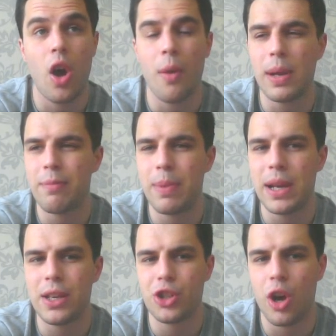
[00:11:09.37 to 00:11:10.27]
believe
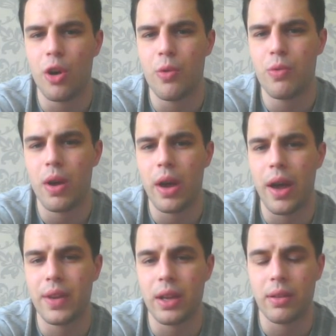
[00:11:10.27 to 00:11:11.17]
Billy Joe,
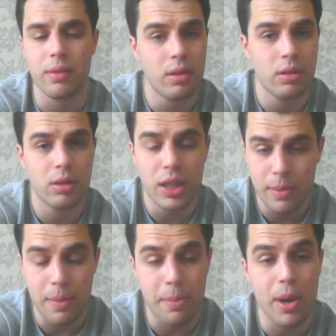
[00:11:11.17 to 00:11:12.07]
having seen
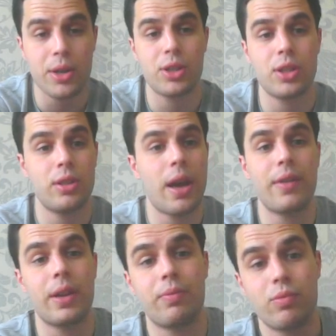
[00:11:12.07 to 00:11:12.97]
him in person,
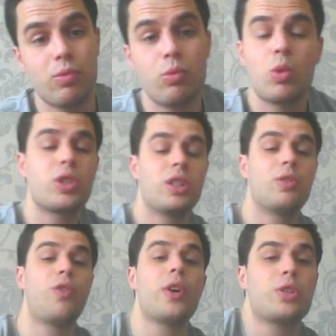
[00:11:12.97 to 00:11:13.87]
having watched his
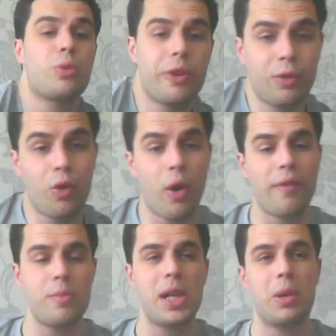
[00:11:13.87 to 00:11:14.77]
fights where he's
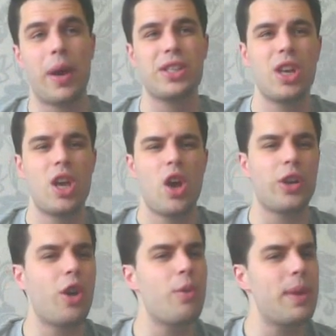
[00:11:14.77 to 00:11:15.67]
fought other middleweights,
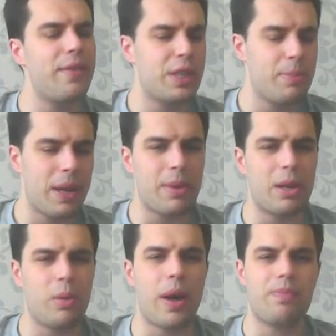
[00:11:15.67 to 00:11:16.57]
I don't believe he's a big
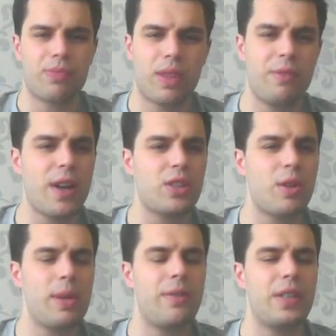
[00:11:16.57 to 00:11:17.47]
middleweight. In fact,
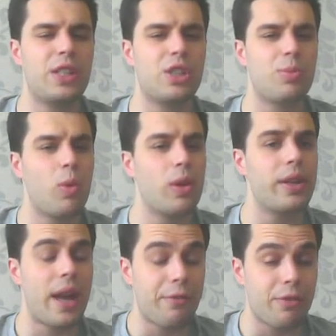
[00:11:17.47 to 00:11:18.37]
I believe he's a smaller
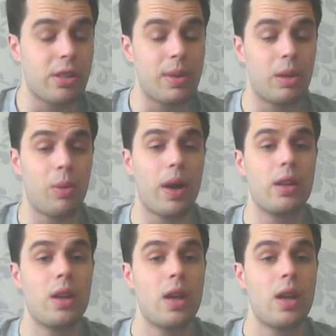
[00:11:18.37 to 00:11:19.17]
than average middleweight.